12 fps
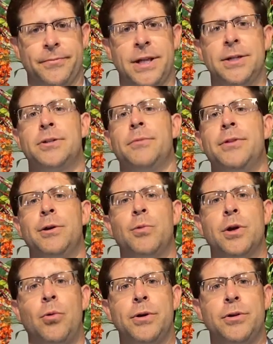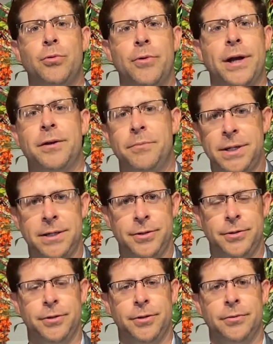It's something we're going to recommend
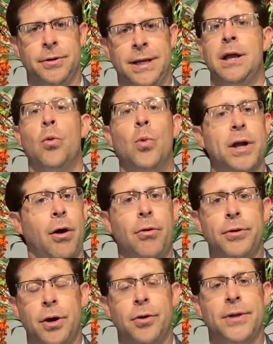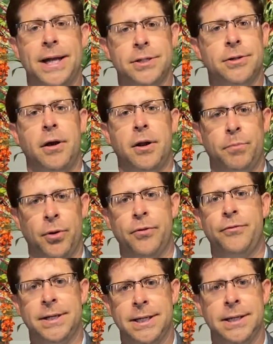to you. We all know that's not a
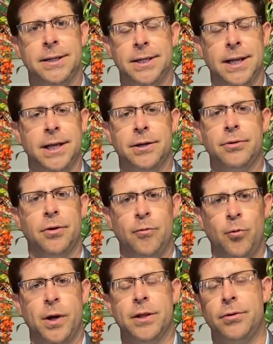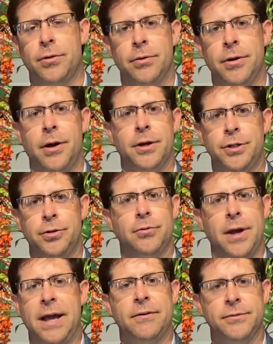perfect indicator of whether or not you
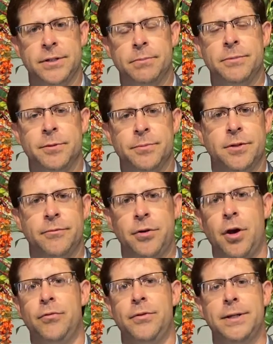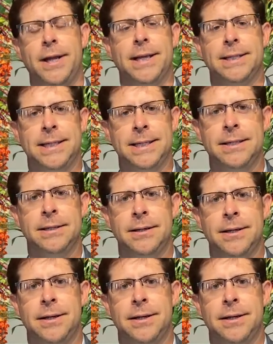have symptoms of COVID-19,